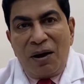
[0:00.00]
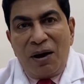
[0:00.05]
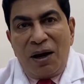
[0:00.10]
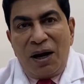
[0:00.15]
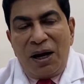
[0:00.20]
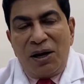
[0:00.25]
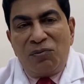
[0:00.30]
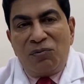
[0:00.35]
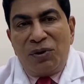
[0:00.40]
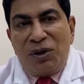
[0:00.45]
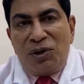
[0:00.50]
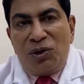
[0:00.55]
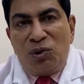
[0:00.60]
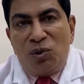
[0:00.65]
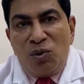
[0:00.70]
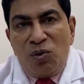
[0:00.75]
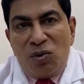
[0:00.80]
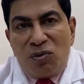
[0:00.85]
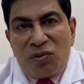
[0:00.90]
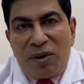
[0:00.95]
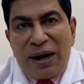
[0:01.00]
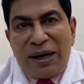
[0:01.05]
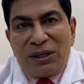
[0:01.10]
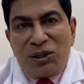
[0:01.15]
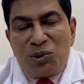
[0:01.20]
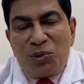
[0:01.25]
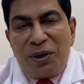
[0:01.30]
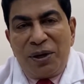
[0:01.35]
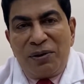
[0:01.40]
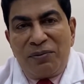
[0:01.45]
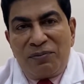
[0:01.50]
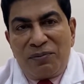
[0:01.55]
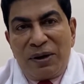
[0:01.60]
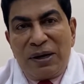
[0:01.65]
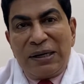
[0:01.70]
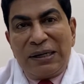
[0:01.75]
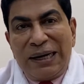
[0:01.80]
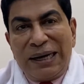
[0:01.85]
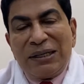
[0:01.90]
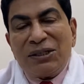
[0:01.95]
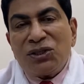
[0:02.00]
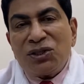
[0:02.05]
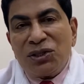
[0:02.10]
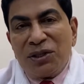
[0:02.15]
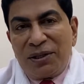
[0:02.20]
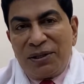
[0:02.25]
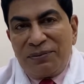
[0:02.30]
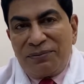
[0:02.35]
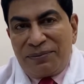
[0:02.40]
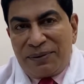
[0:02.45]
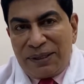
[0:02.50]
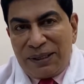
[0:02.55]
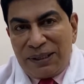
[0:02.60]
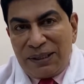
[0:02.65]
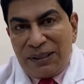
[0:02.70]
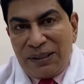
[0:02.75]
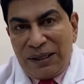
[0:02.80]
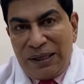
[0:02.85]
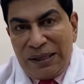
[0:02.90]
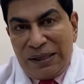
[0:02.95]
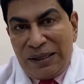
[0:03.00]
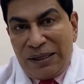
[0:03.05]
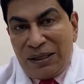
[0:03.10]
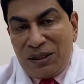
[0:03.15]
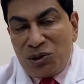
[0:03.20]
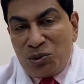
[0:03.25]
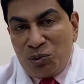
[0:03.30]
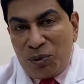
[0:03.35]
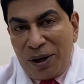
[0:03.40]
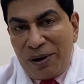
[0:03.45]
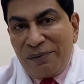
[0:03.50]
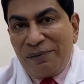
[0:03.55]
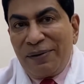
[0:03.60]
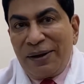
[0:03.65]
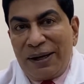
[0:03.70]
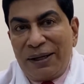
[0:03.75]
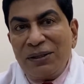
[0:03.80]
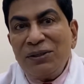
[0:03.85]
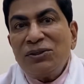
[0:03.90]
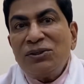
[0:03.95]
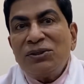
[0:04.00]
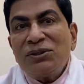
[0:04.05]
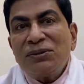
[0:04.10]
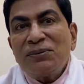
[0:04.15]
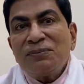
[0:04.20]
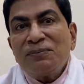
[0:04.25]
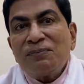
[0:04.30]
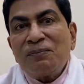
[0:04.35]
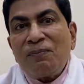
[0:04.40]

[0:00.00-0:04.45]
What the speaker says: And when you graduate, friend, get certified in these wavelengths,